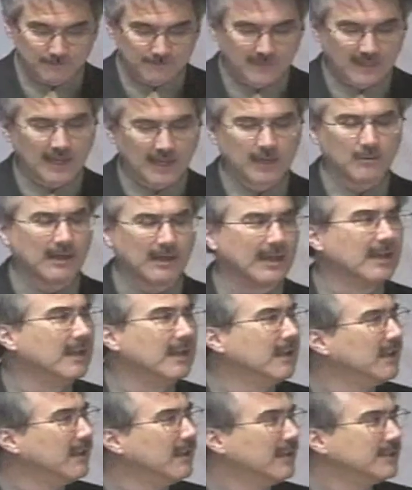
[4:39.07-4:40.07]
Anyway,
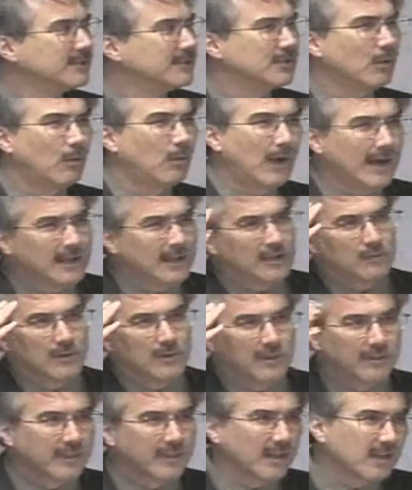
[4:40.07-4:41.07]
so why didn't we
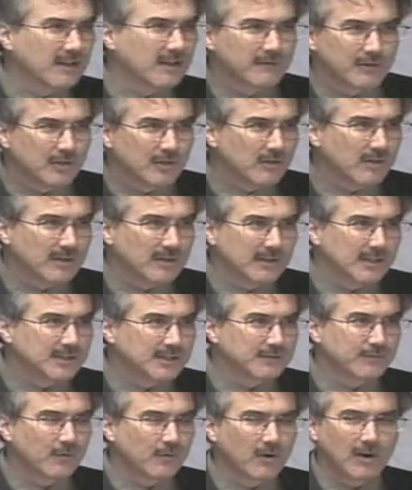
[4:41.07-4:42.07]
think of doing this
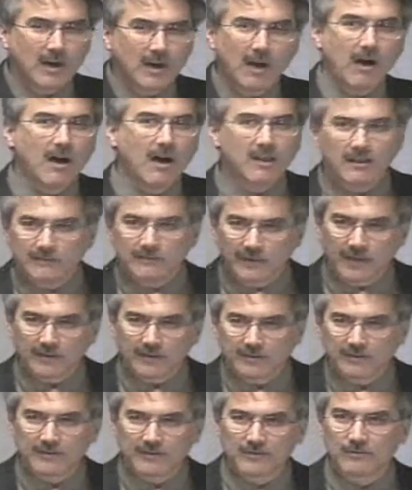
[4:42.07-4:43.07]
for all of
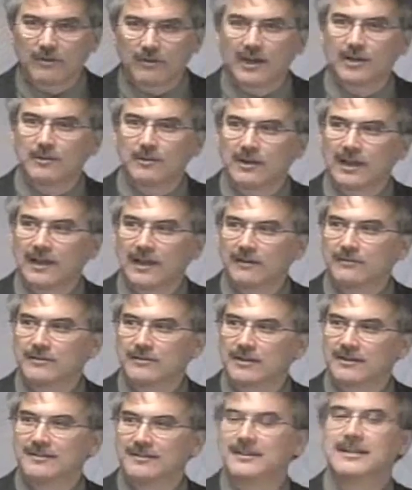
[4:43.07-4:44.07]
us? Why do we have
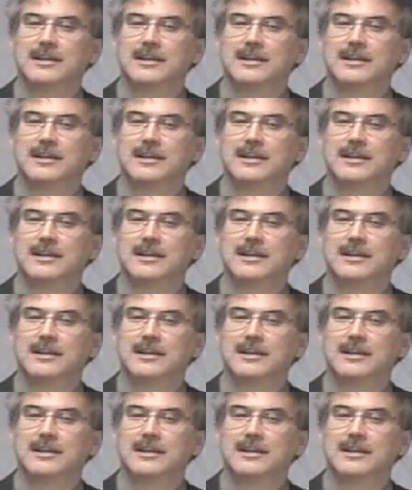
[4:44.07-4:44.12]
to?